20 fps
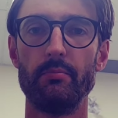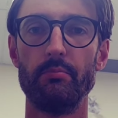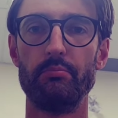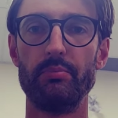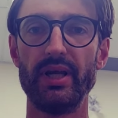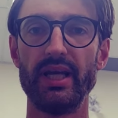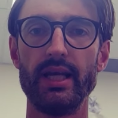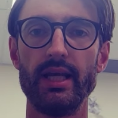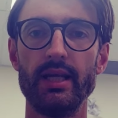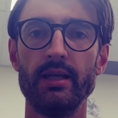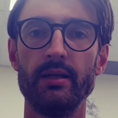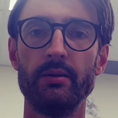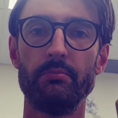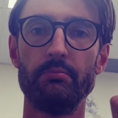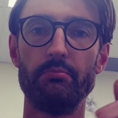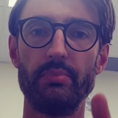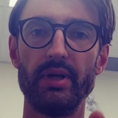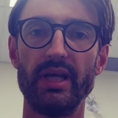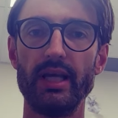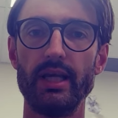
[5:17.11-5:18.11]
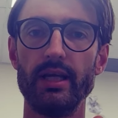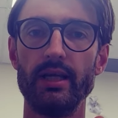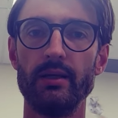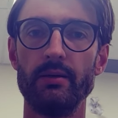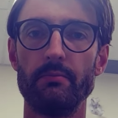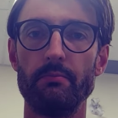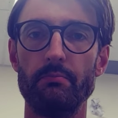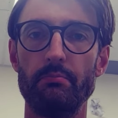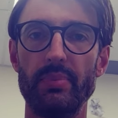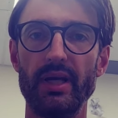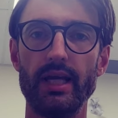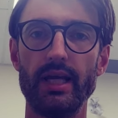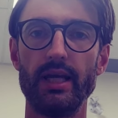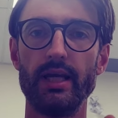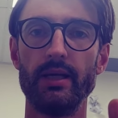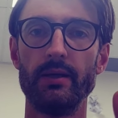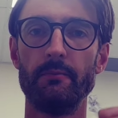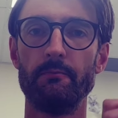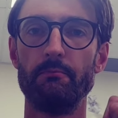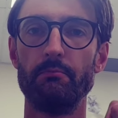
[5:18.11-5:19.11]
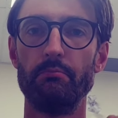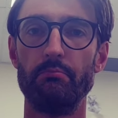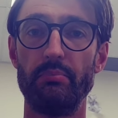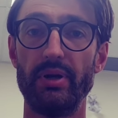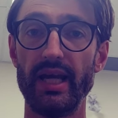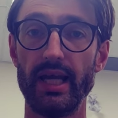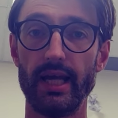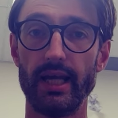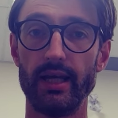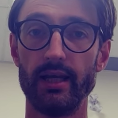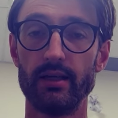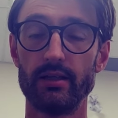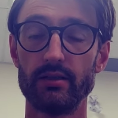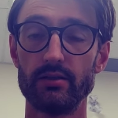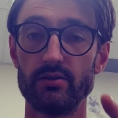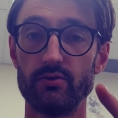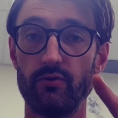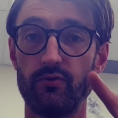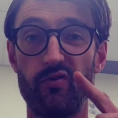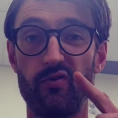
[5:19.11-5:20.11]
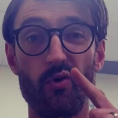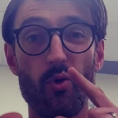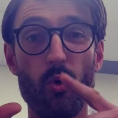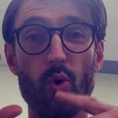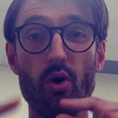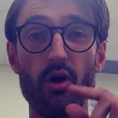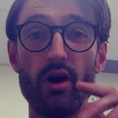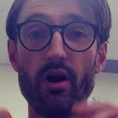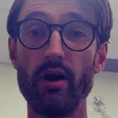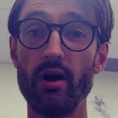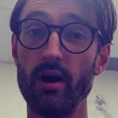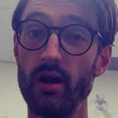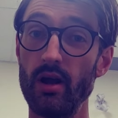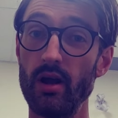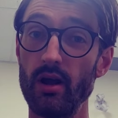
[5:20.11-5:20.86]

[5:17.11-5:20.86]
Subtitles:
bing, bing, bing, bing. It's 4,